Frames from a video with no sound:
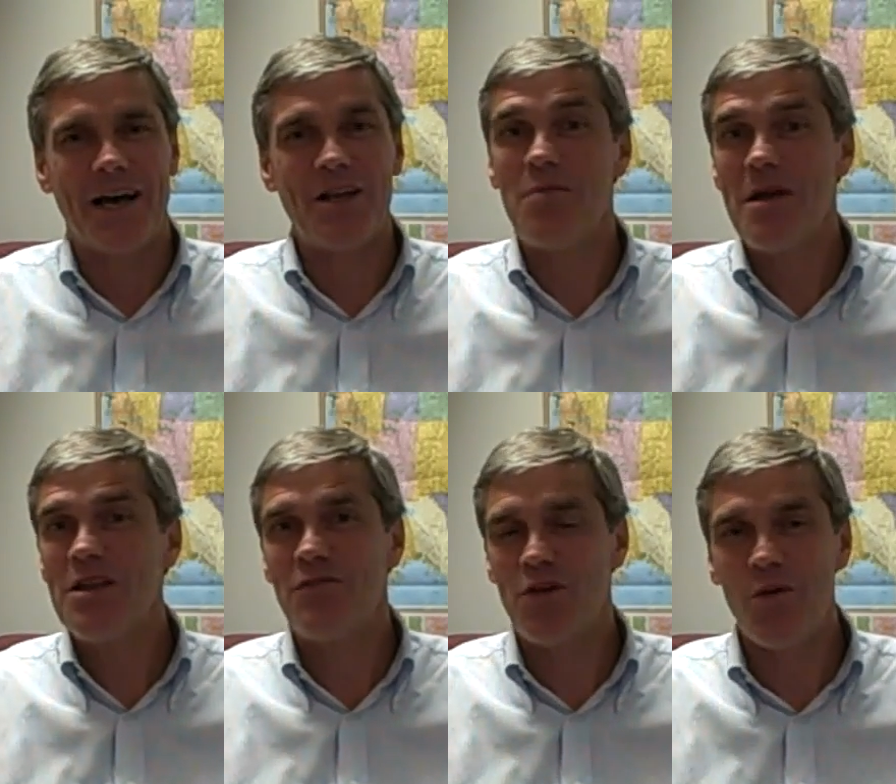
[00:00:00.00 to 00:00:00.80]
I know
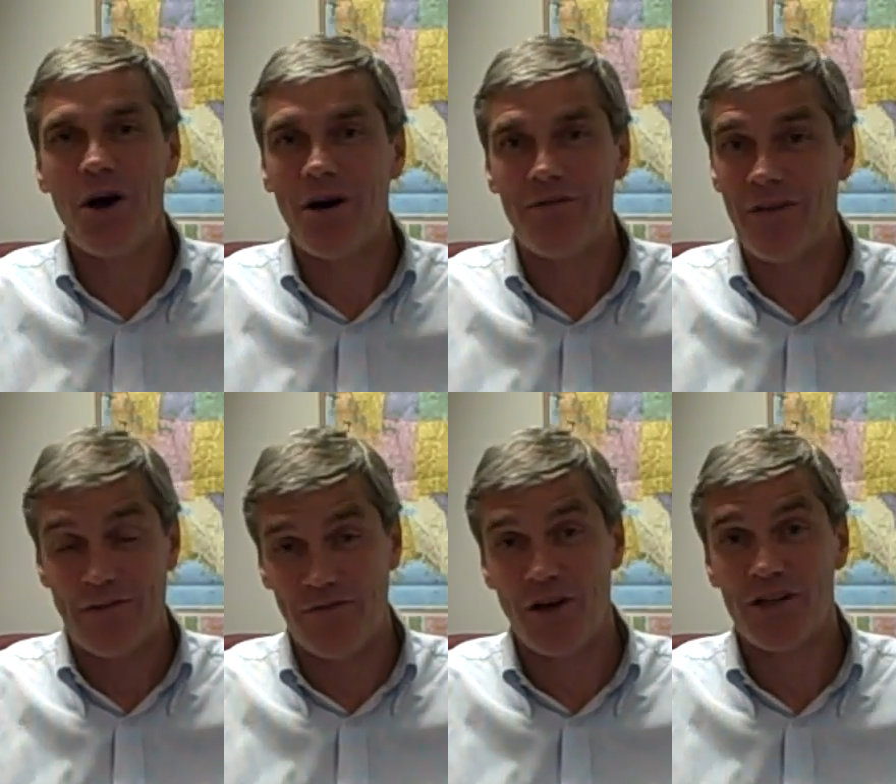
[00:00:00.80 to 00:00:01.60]
many of you are, in
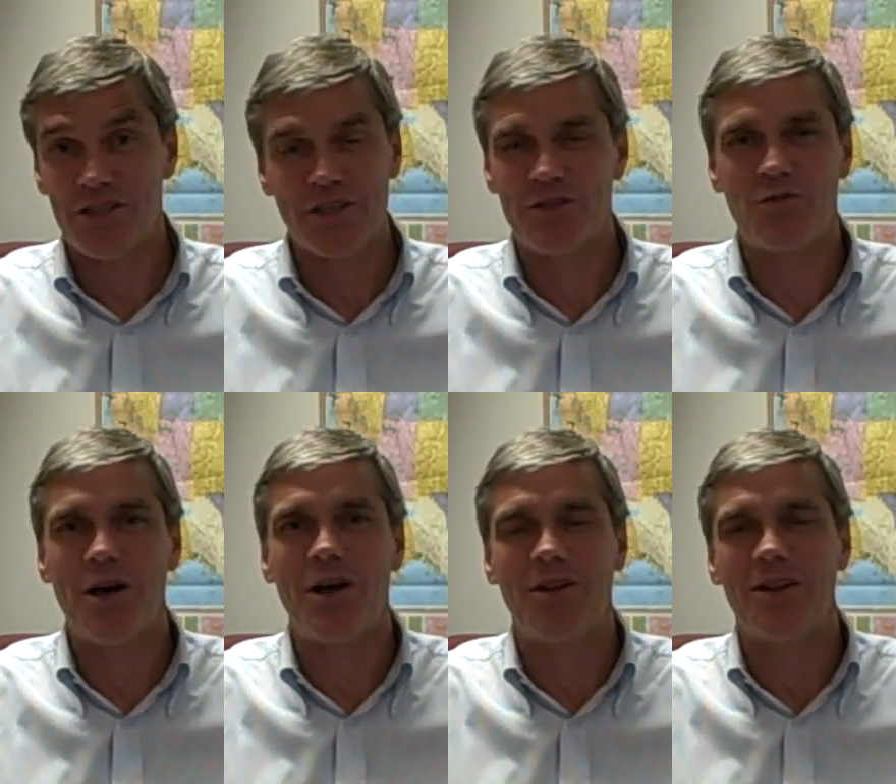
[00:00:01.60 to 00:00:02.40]
fact, fasting as
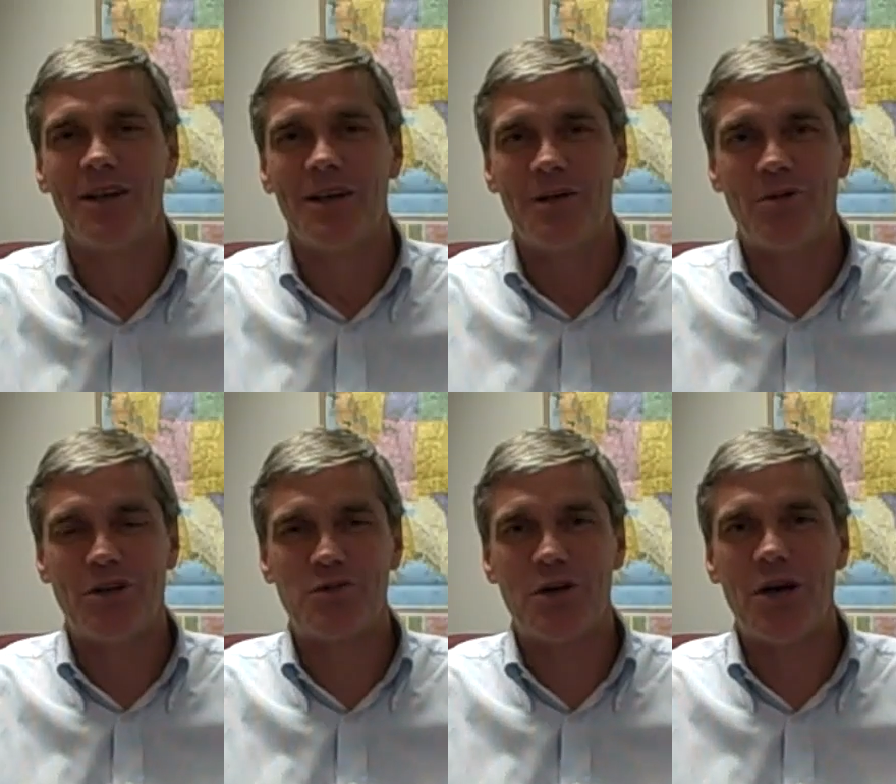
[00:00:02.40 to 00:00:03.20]
well,
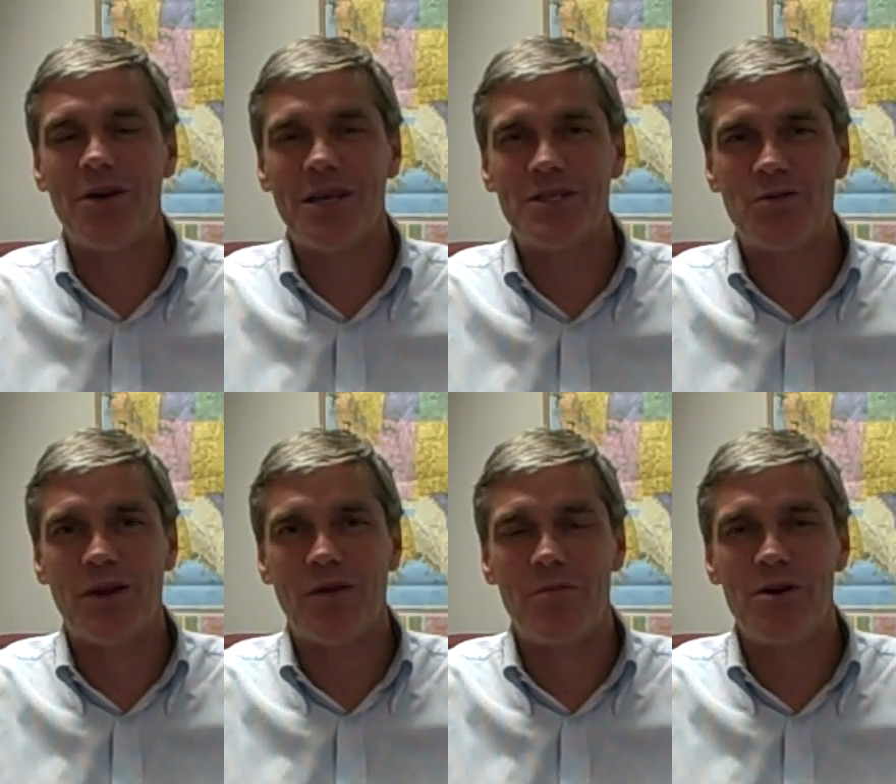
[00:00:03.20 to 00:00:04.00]
because we're going
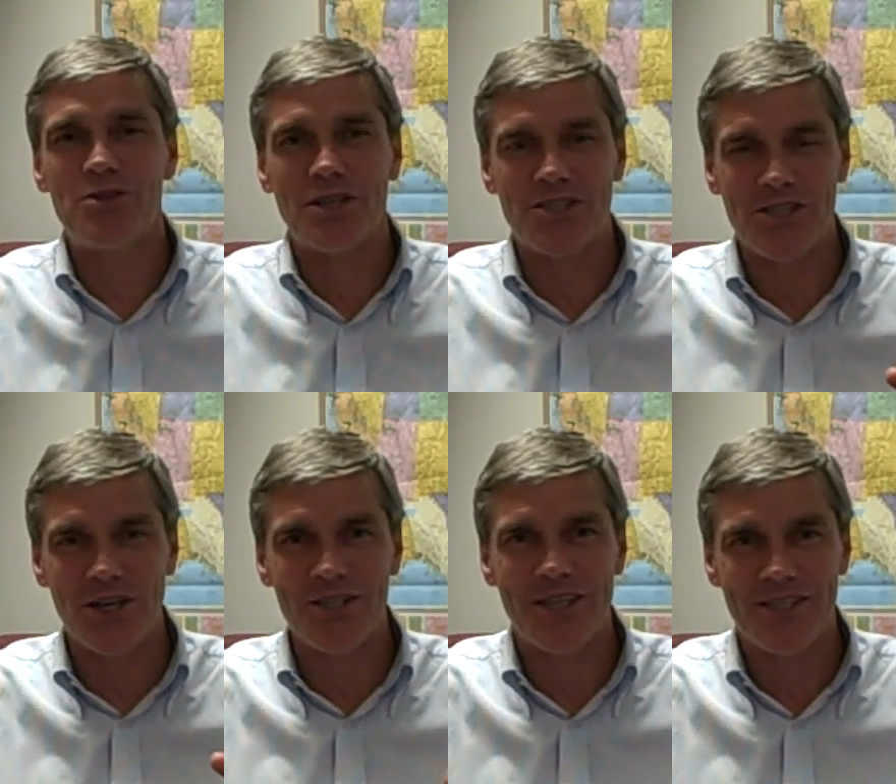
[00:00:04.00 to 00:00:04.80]
into one of our most
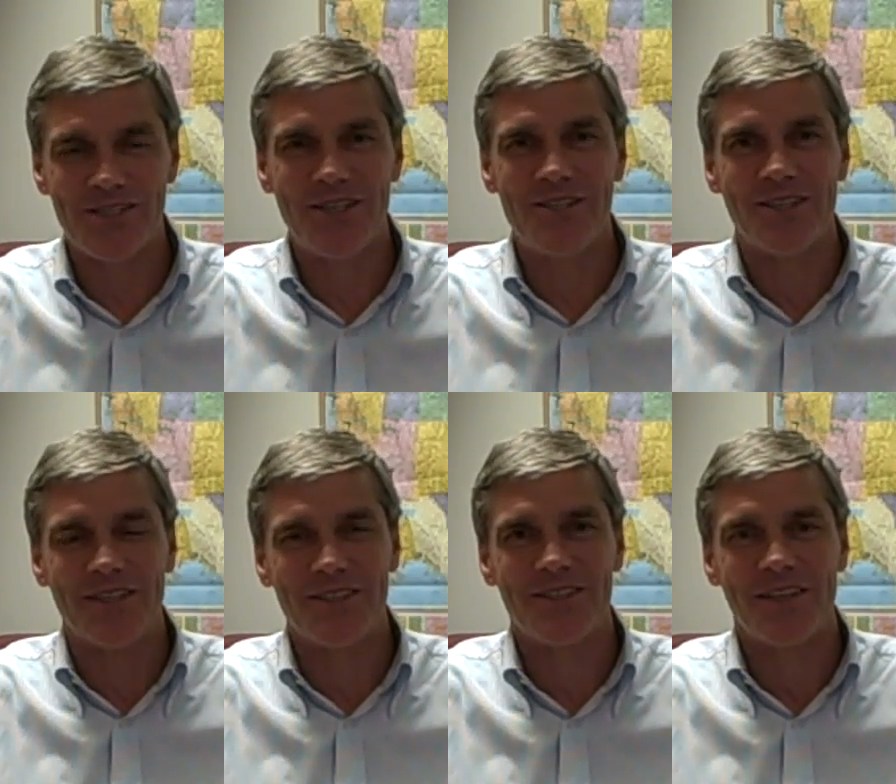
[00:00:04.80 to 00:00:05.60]
exciting
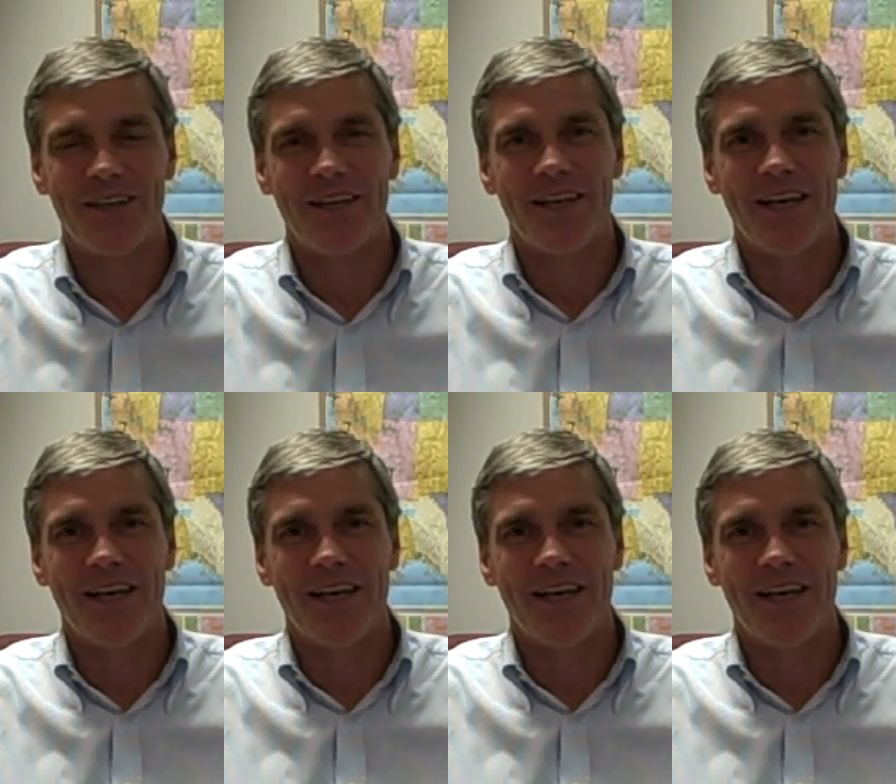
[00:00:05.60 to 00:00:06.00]
seasons.